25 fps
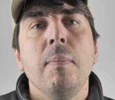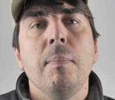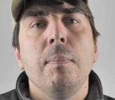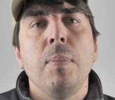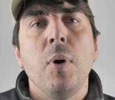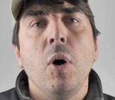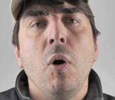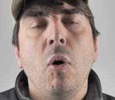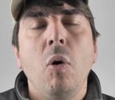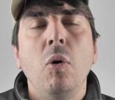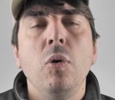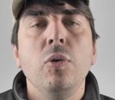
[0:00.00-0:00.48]

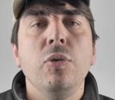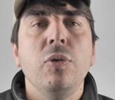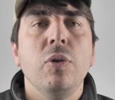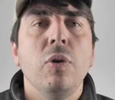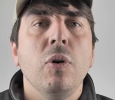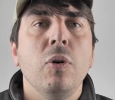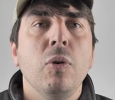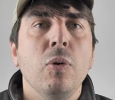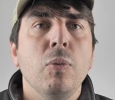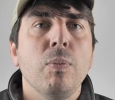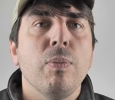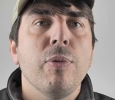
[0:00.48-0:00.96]
but
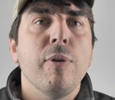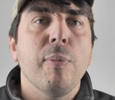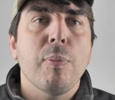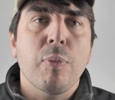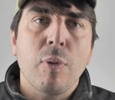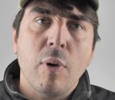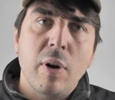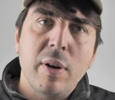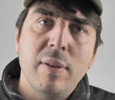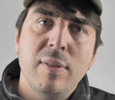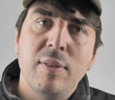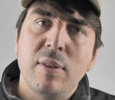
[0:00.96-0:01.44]
also the
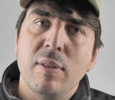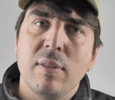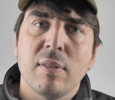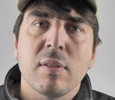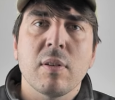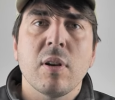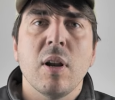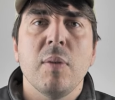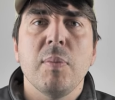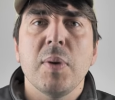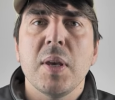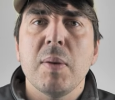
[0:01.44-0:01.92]
price is
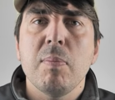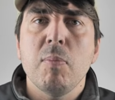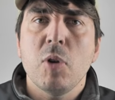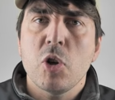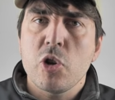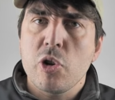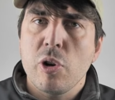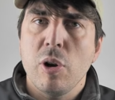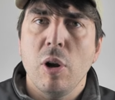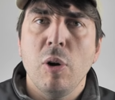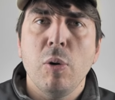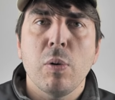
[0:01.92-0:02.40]
going to be
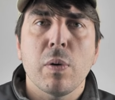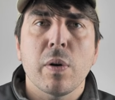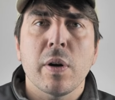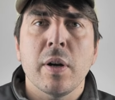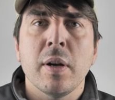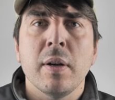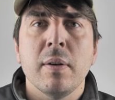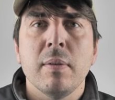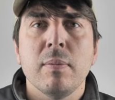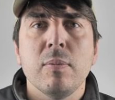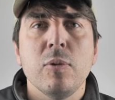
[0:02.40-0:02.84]
much lower.